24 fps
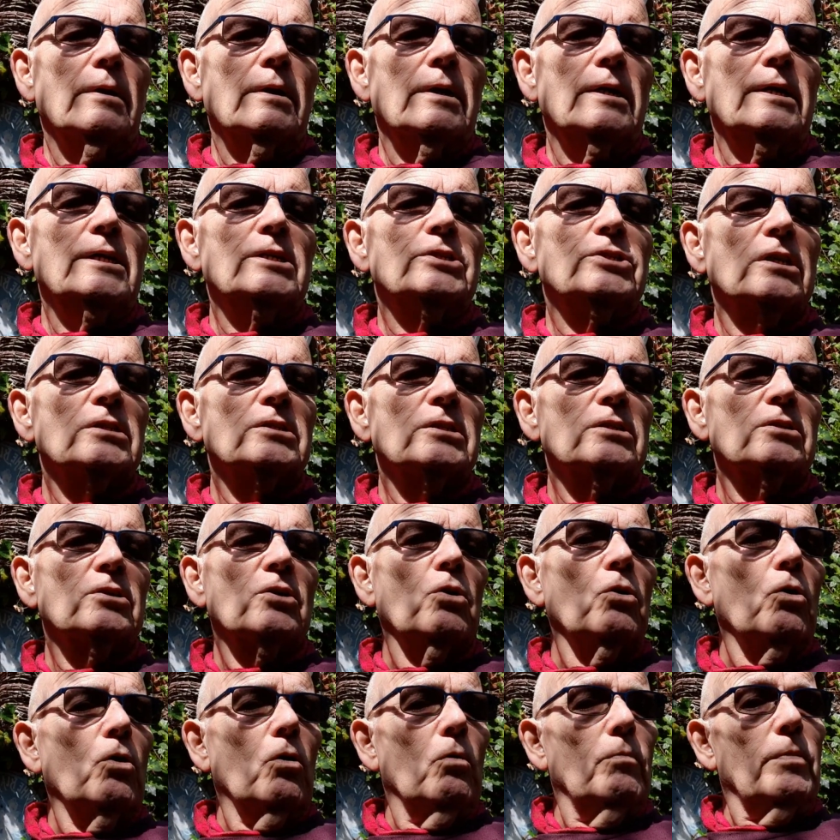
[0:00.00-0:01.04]
he shunted
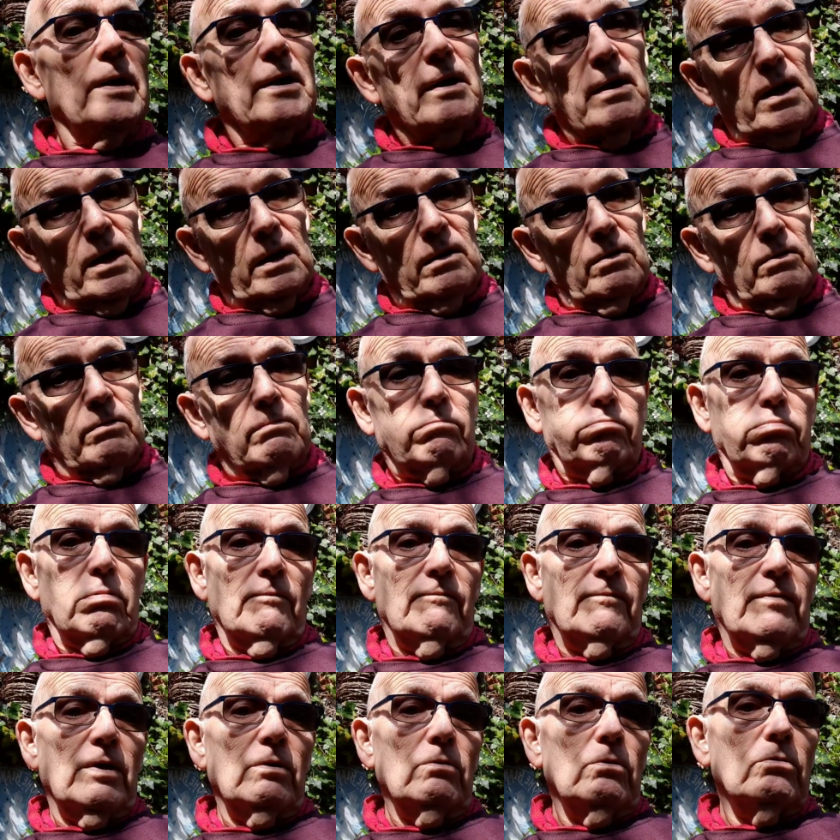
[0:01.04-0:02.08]
Corbyn and a
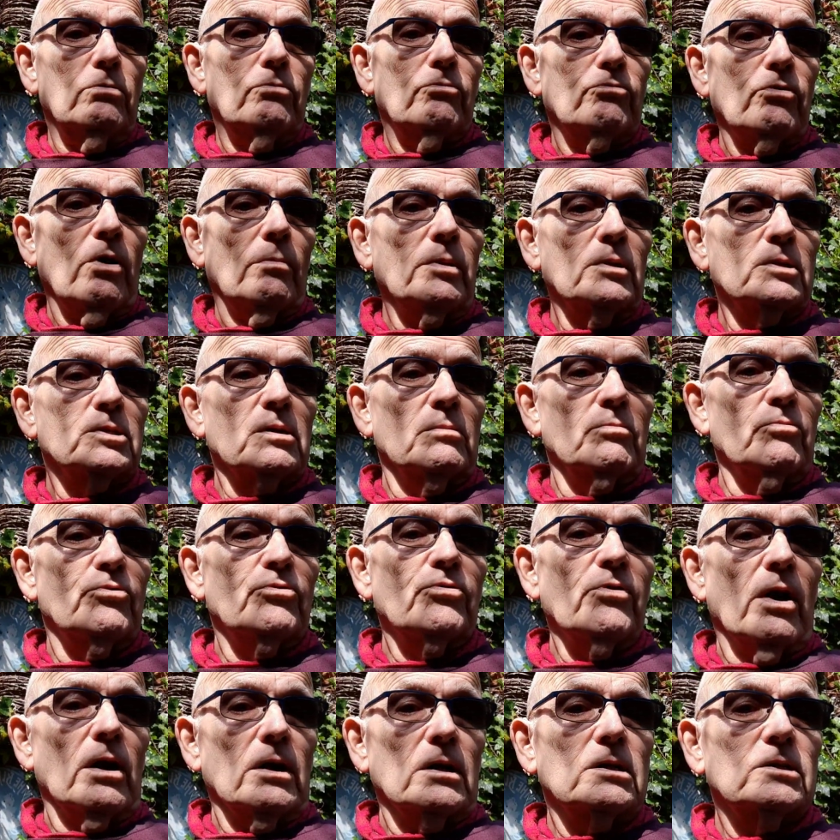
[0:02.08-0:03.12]
few troublesome
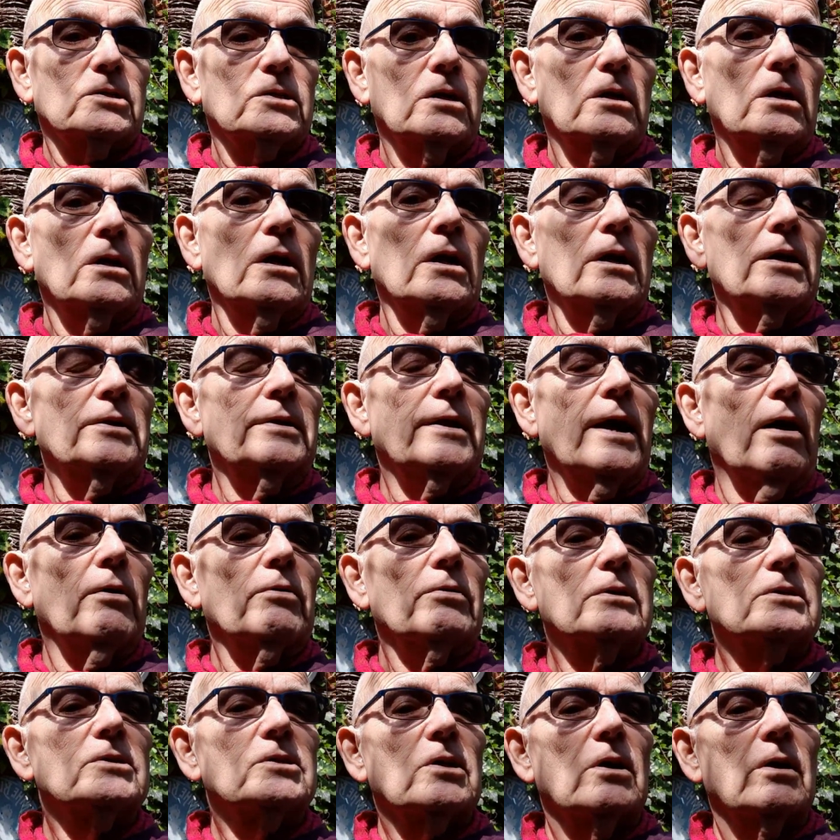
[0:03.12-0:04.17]
trucks down
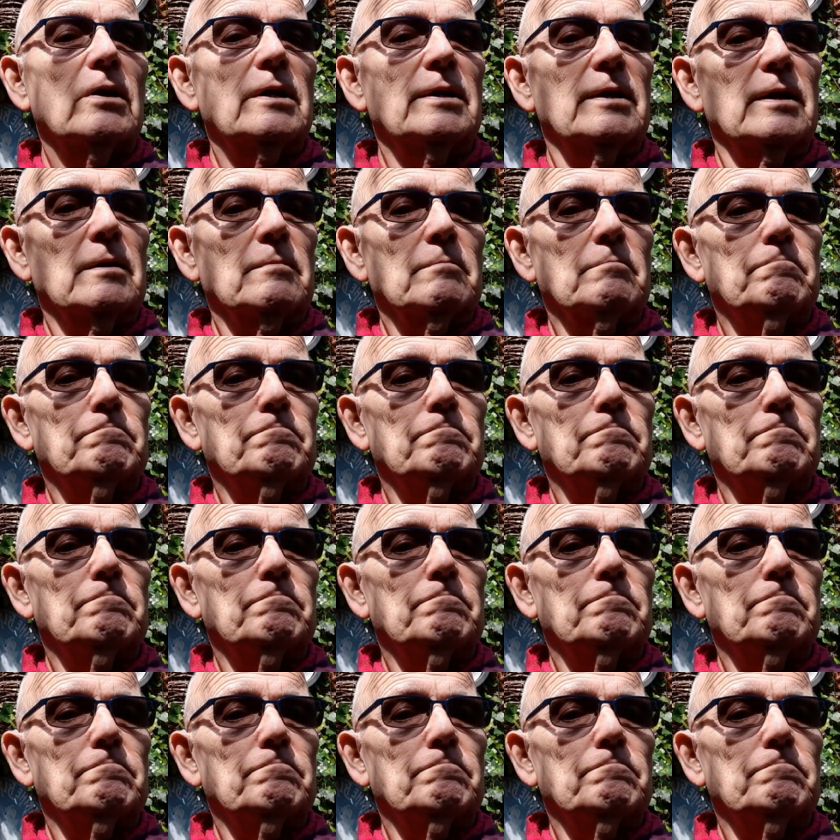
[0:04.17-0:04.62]
a siding.